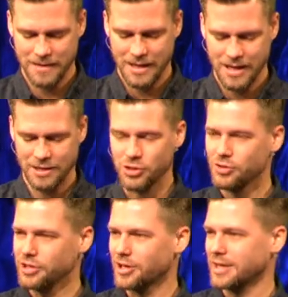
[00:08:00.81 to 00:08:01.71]
And the new
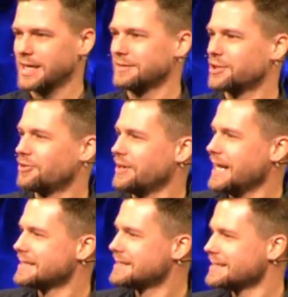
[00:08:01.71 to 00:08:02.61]
year kind of
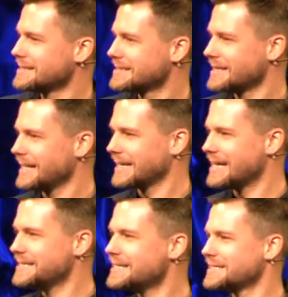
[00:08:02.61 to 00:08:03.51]
creates this
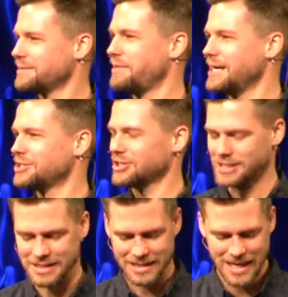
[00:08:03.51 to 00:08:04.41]
anticipation,
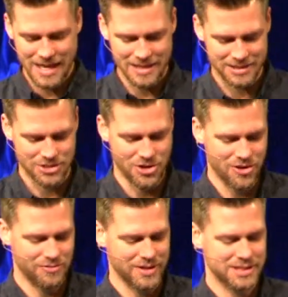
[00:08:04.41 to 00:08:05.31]
this
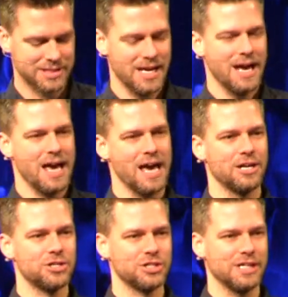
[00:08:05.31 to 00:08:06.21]
nervous
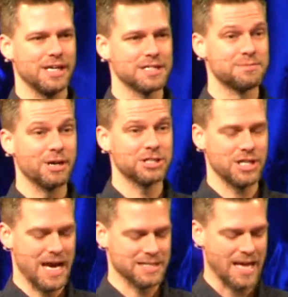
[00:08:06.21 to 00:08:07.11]
energy. And as much
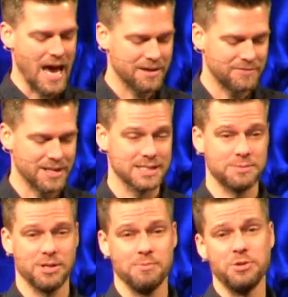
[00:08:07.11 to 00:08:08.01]
as Advent has
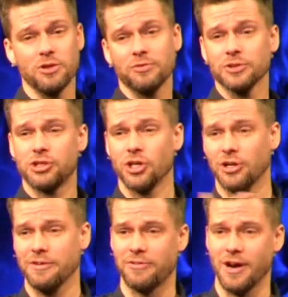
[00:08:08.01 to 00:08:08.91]
been a beautiful
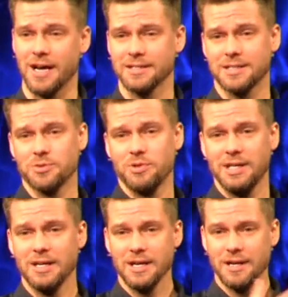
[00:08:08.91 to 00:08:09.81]
journey for us as we
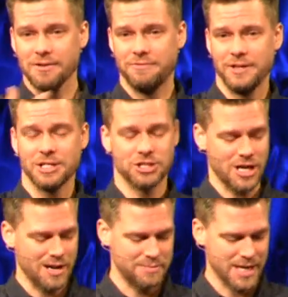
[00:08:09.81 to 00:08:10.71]
finish it
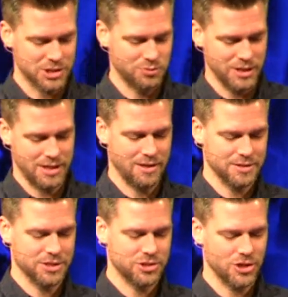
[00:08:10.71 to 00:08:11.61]
up next week here
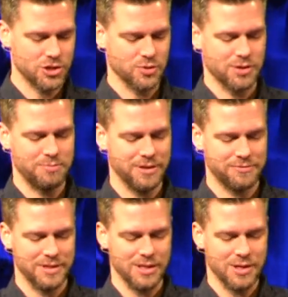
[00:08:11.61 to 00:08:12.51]
as a church with
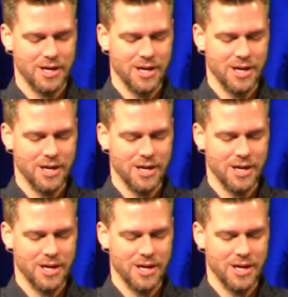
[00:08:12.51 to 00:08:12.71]
Epiphany,